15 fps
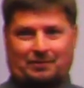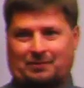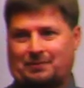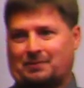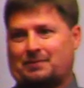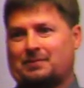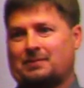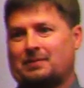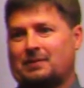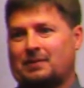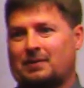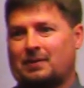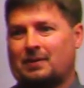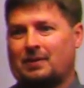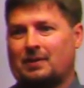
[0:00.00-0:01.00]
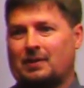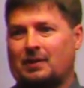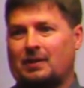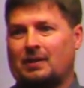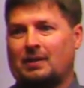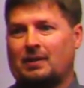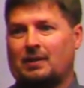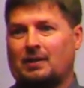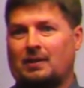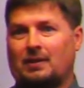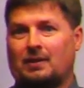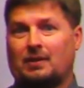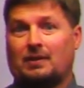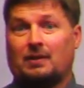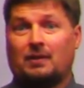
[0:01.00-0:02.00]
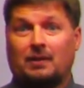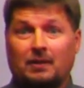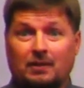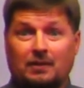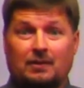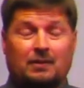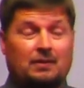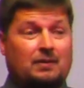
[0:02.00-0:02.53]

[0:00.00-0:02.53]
Nobody speaks.